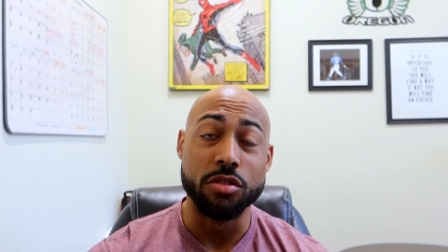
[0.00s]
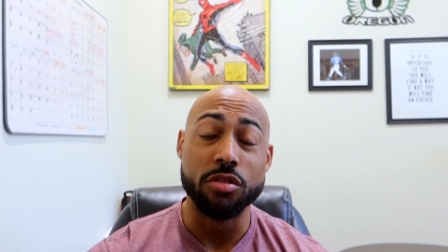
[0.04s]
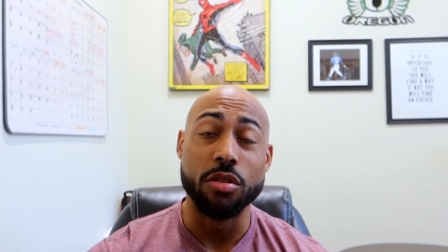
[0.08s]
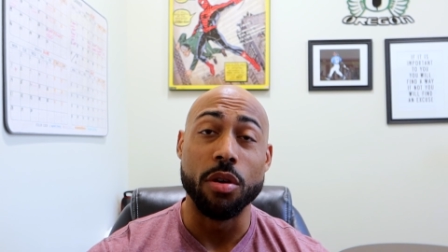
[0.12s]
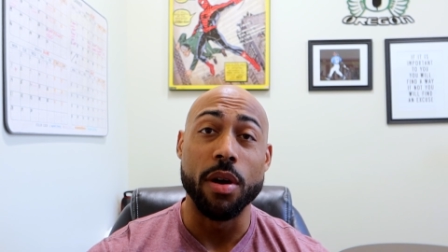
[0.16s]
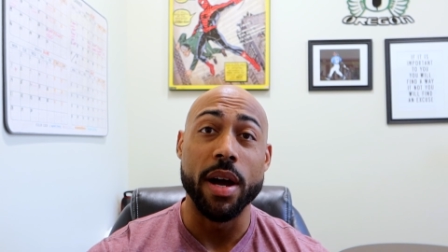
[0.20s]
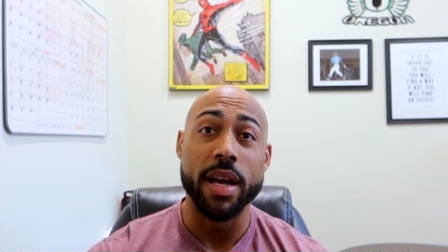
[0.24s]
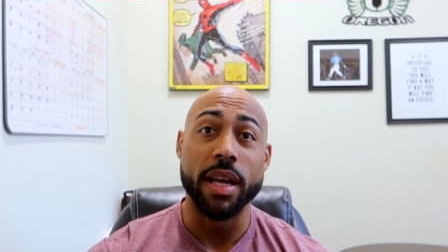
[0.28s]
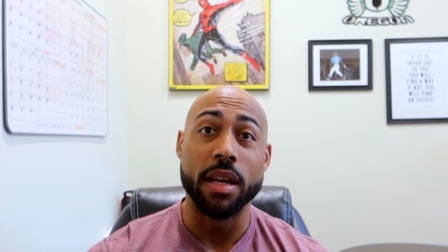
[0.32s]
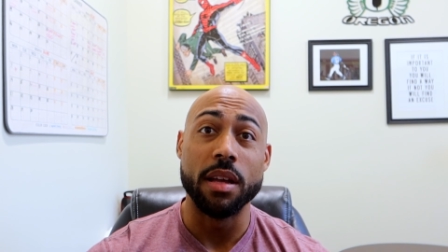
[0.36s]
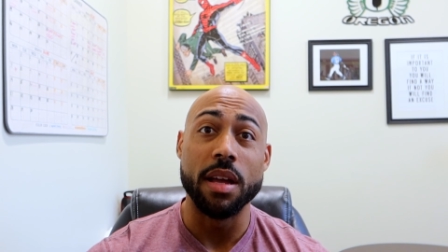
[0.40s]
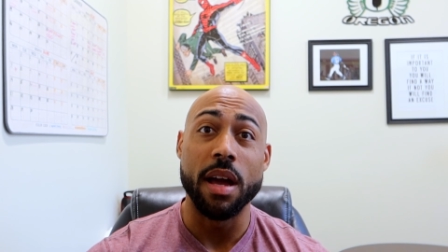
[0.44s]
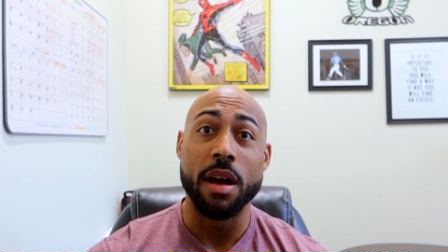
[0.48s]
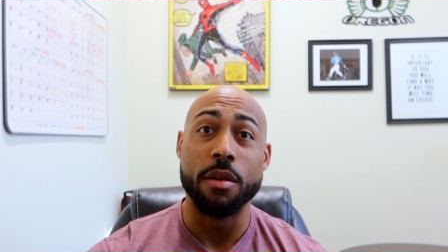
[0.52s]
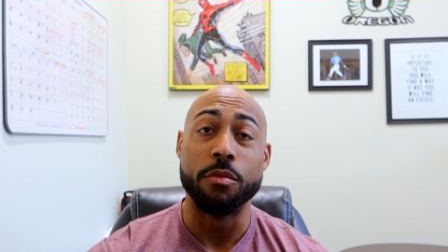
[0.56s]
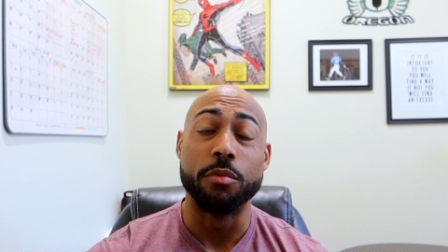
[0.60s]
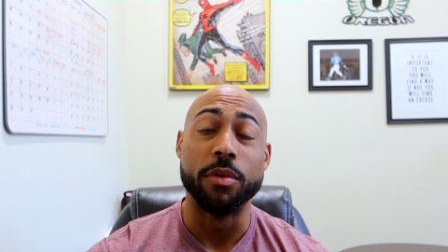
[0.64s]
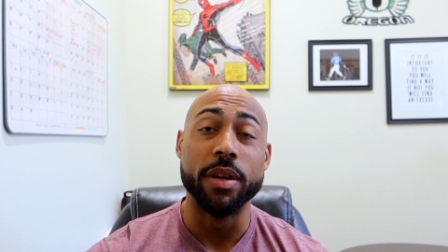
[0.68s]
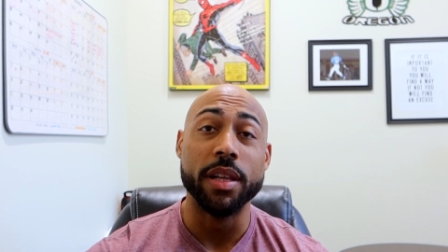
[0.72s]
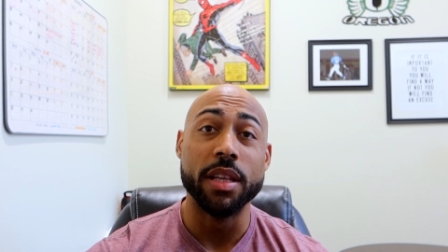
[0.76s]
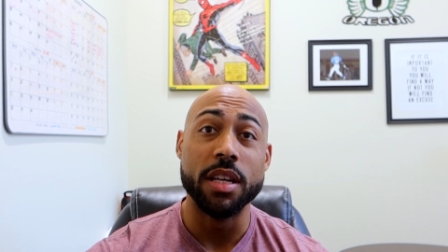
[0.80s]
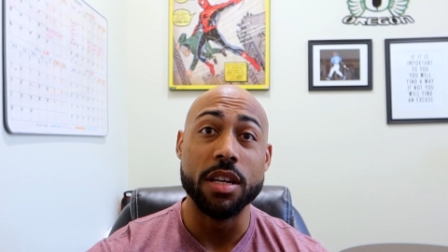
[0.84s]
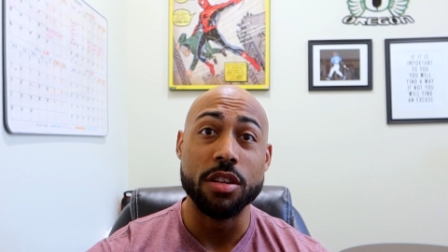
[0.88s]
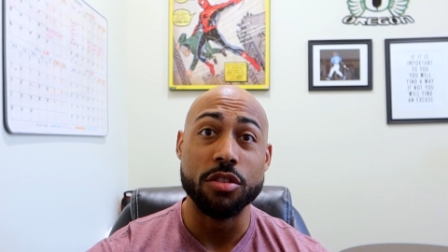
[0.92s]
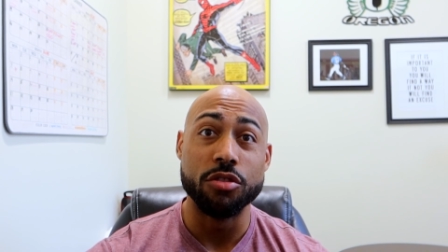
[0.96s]
So I
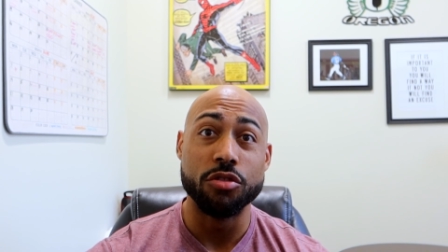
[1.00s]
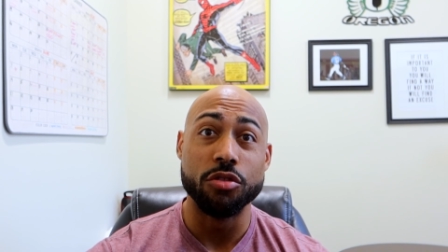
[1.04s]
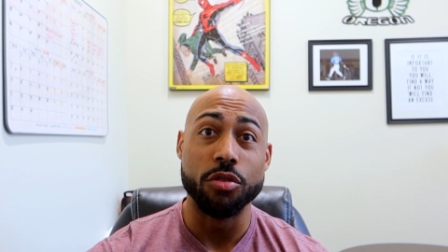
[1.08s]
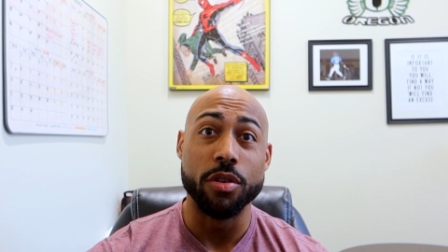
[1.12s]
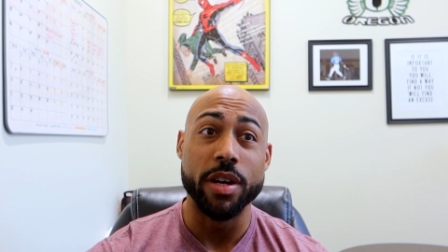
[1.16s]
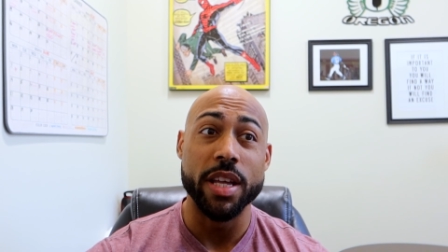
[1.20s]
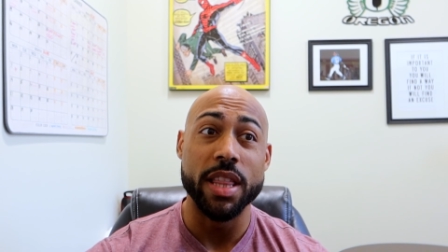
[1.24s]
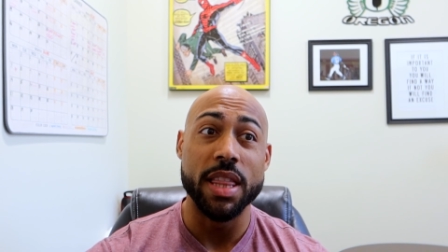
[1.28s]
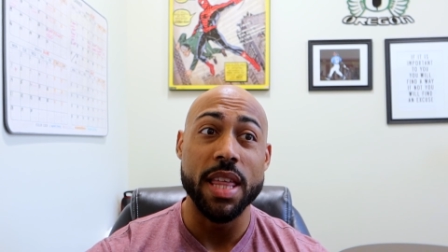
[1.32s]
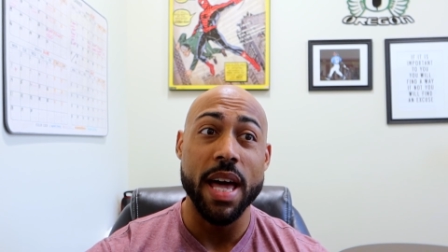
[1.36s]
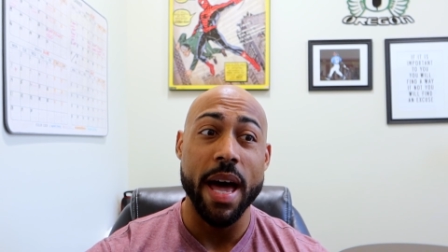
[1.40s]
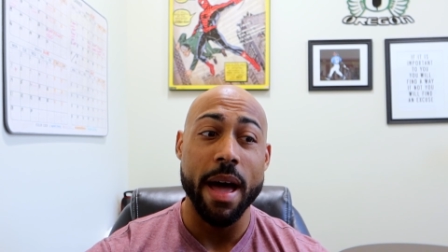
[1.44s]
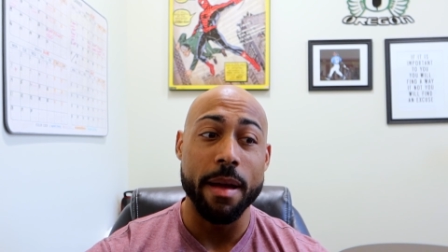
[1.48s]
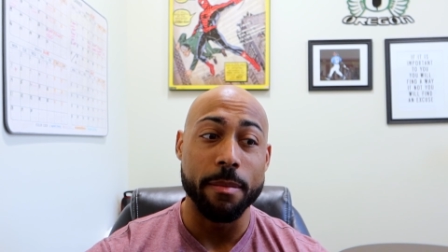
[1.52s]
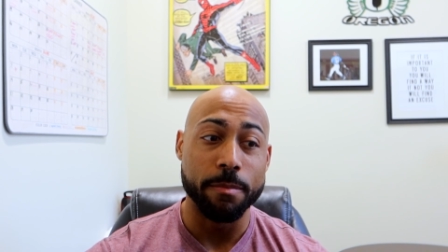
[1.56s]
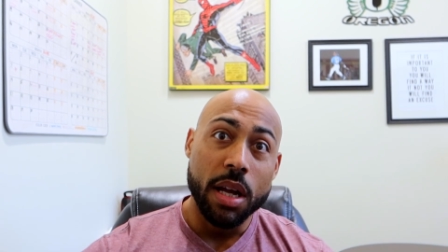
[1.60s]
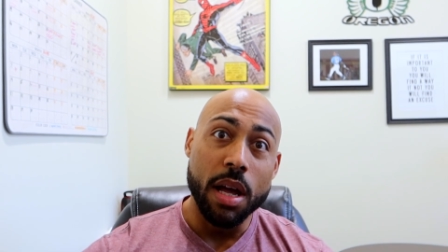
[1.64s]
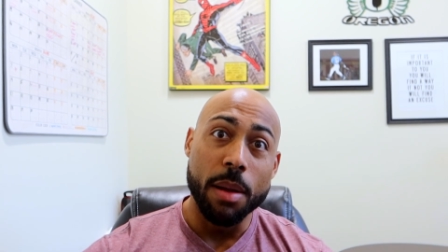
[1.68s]
really enjoyed that.